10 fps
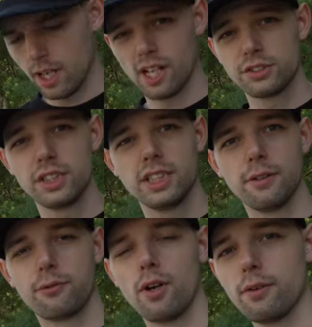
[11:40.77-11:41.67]
I also did
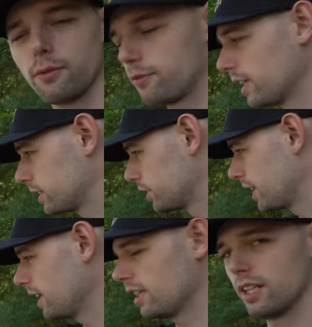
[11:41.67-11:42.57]
the front reflector
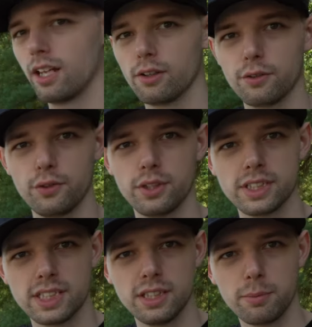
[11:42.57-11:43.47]
kit. I don't know if you
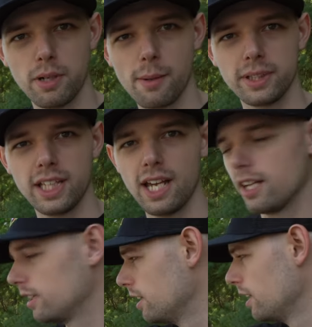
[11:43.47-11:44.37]
can see, you probably
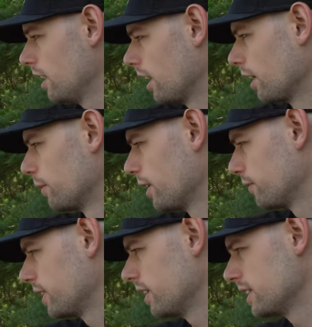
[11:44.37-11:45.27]
can. Uh, right
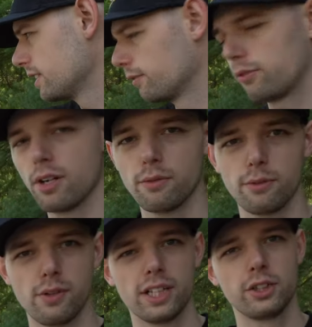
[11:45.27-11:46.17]
over here I did the front
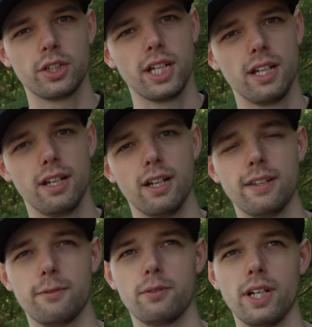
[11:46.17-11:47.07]
reflector kit
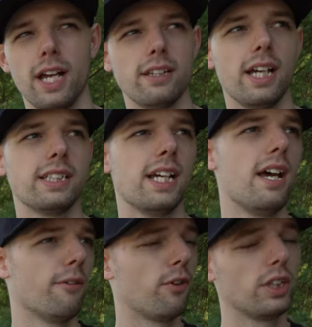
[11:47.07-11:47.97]
on the front headlights
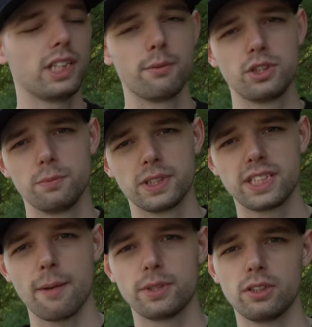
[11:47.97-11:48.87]
First, I was super
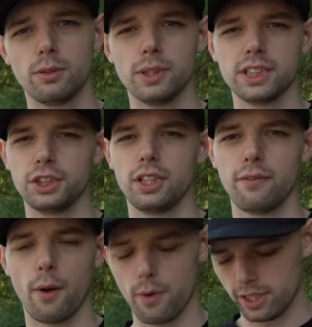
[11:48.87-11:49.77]
skeptical, wasn't sure
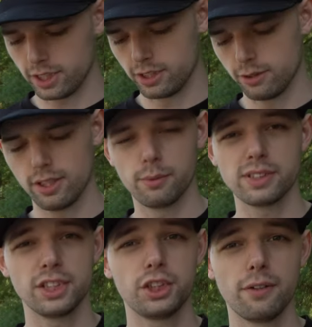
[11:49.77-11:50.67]
if I wanted to do it,
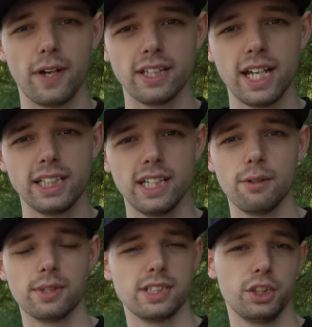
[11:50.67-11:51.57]
wasn't sure if I liked
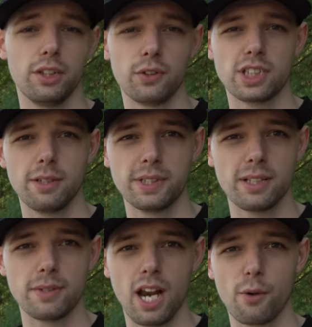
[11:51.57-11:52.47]
it, wasn't sure if it was gonna be
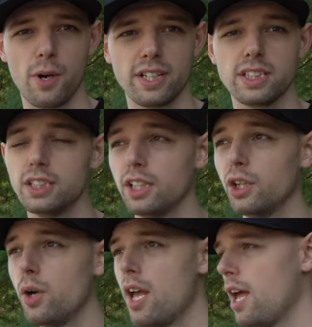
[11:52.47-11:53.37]
something that I wanted to do.